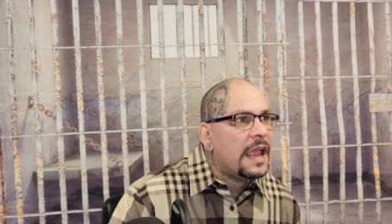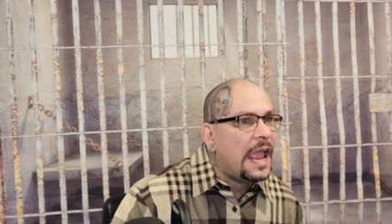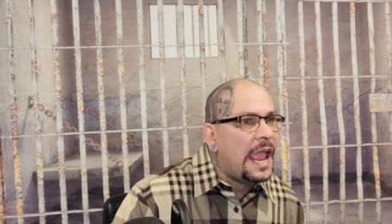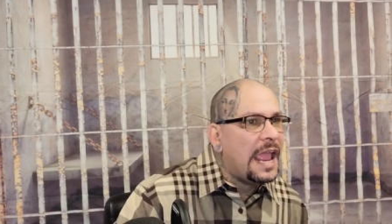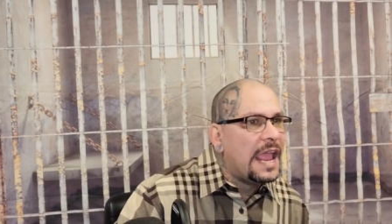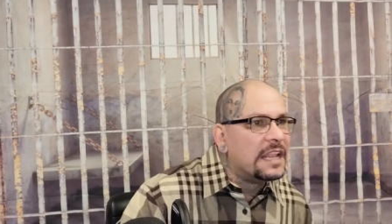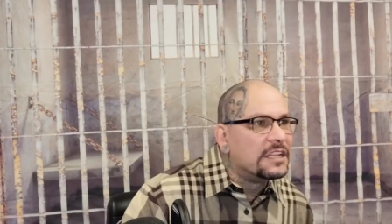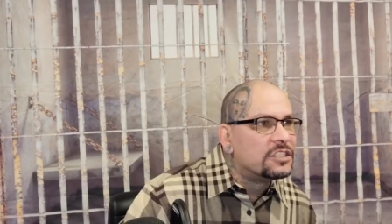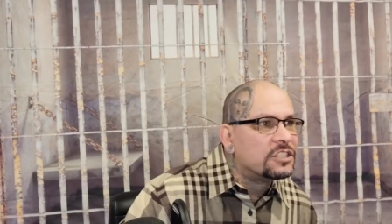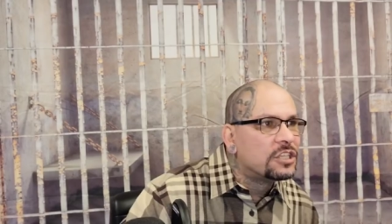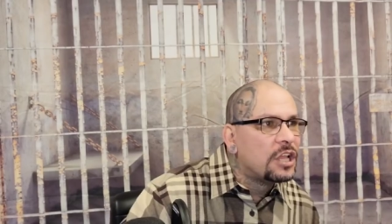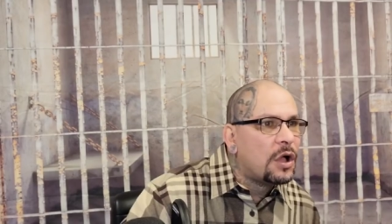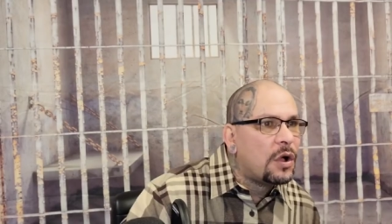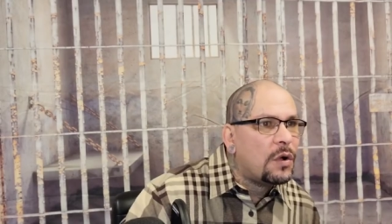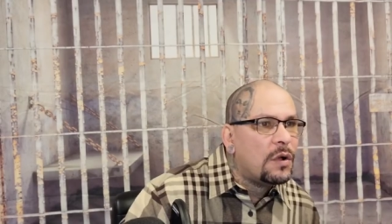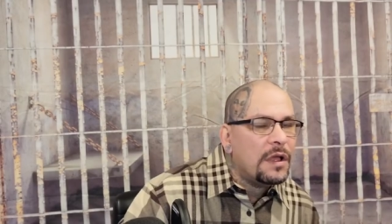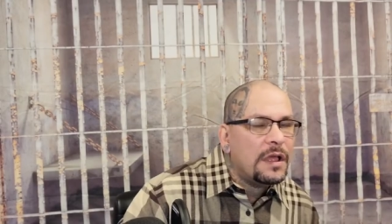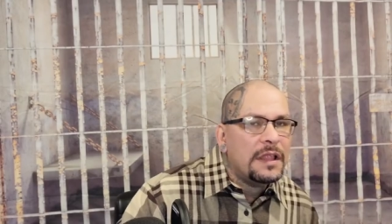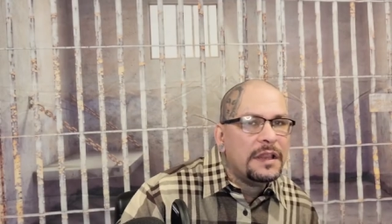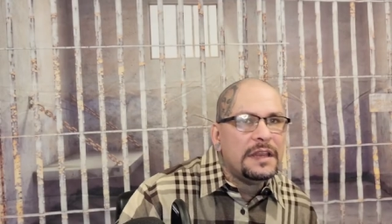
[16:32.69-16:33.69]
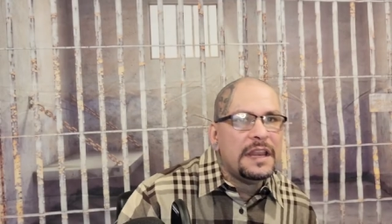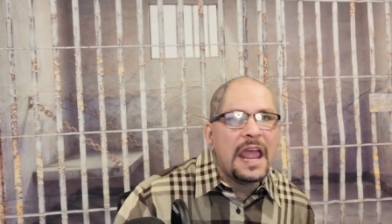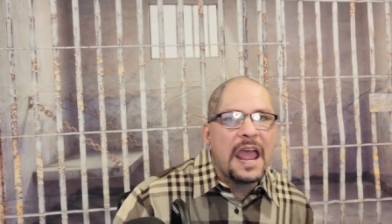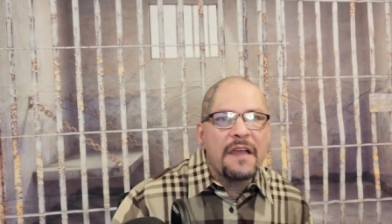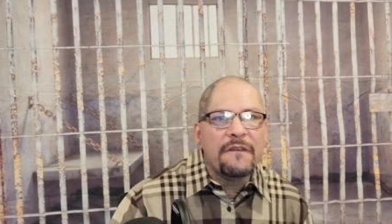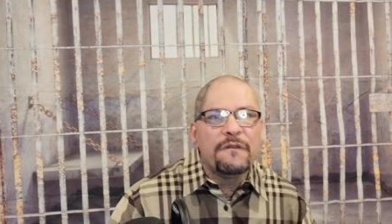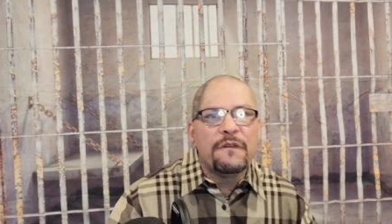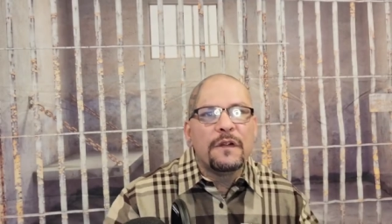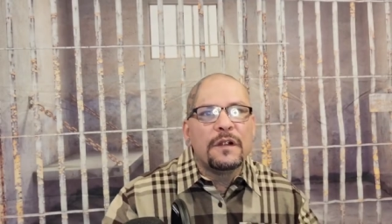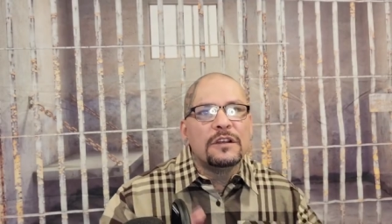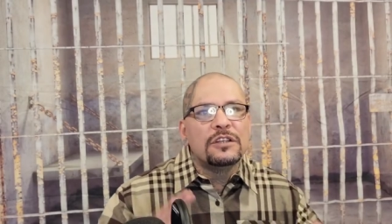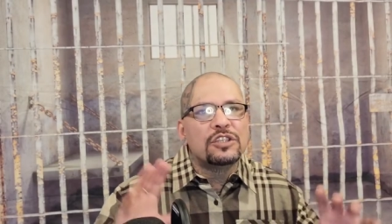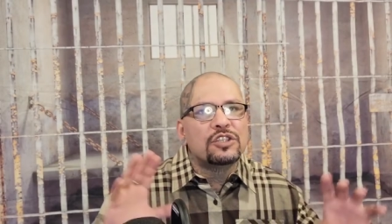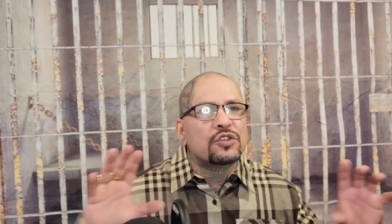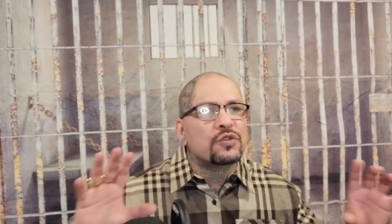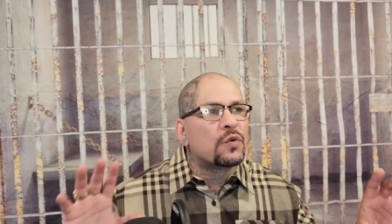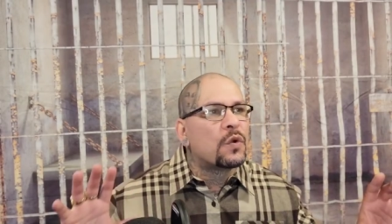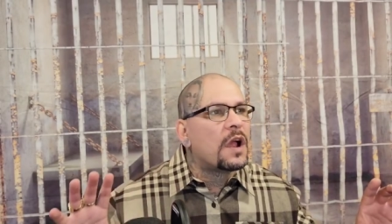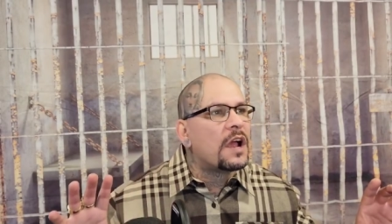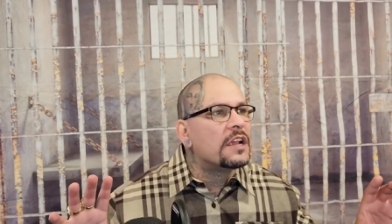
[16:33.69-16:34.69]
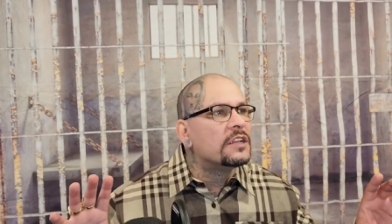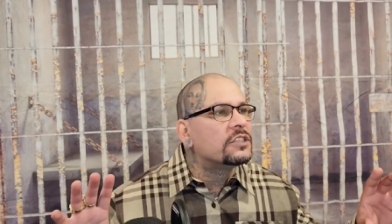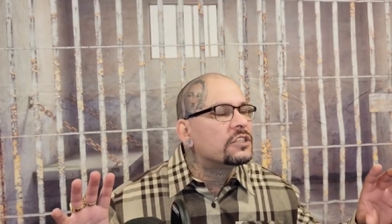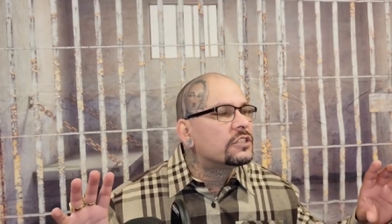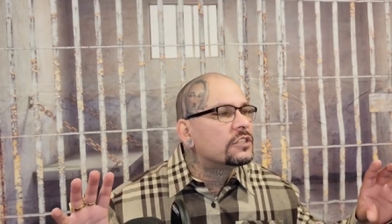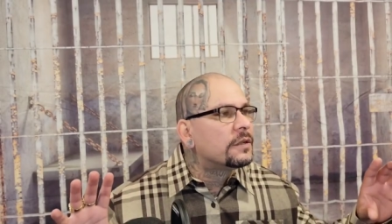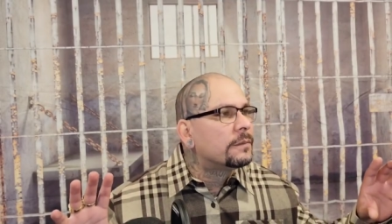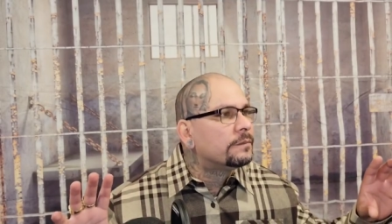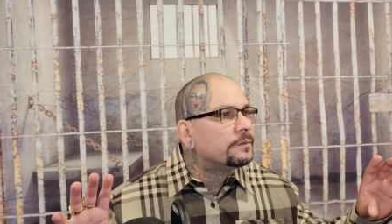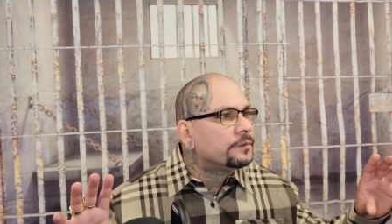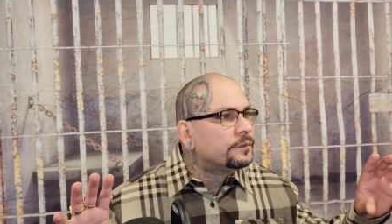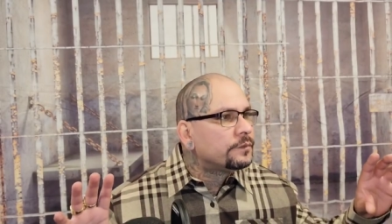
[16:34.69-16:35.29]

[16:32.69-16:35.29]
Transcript: And so never trust